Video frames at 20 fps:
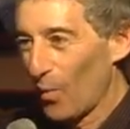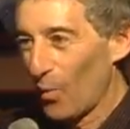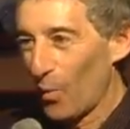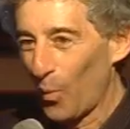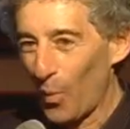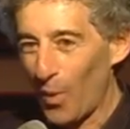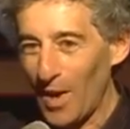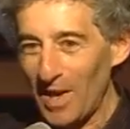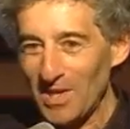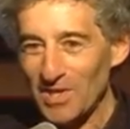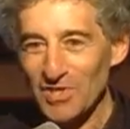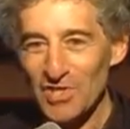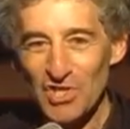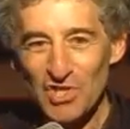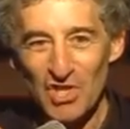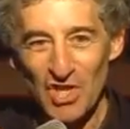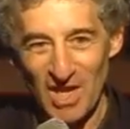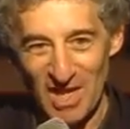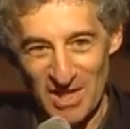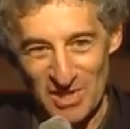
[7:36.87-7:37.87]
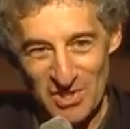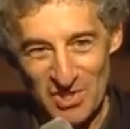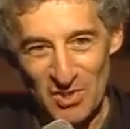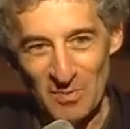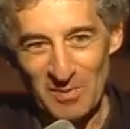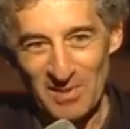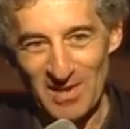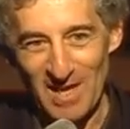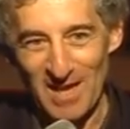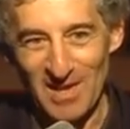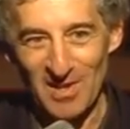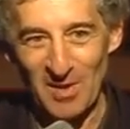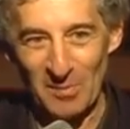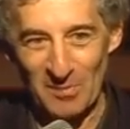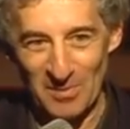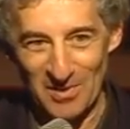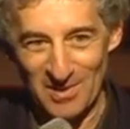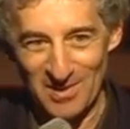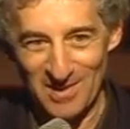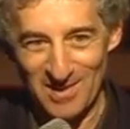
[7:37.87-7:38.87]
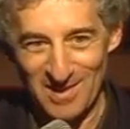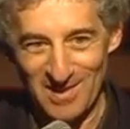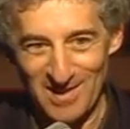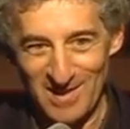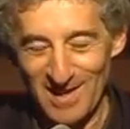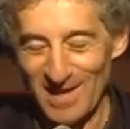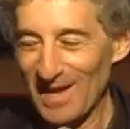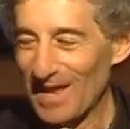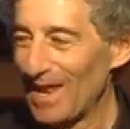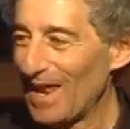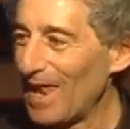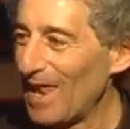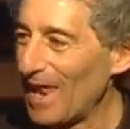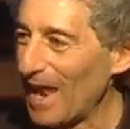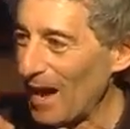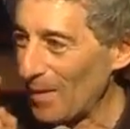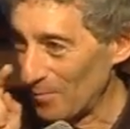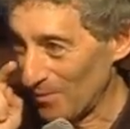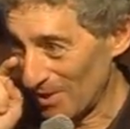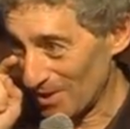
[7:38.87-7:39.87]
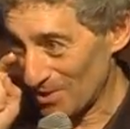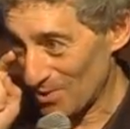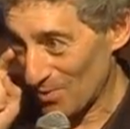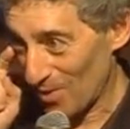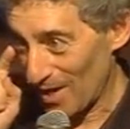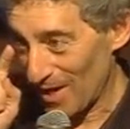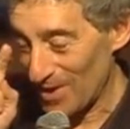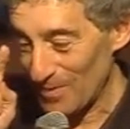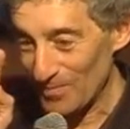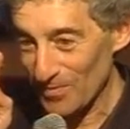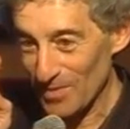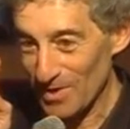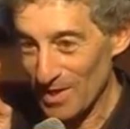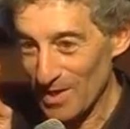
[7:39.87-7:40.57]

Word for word: What is the chance it'll be that number? Not much, right?